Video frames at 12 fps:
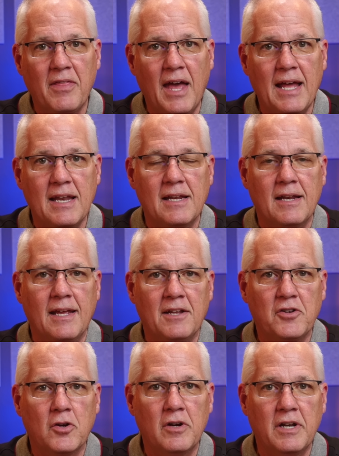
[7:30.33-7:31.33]
that in it
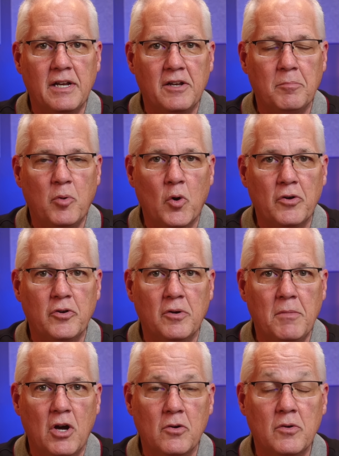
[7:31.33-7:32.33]
and turn it into portrait
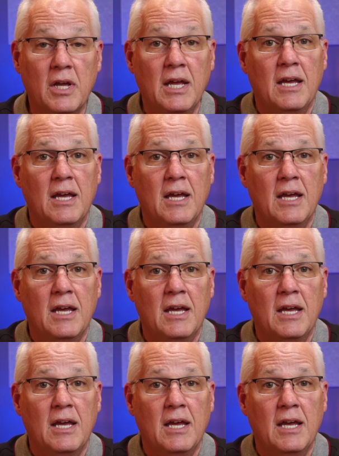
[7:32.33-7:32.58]
mode.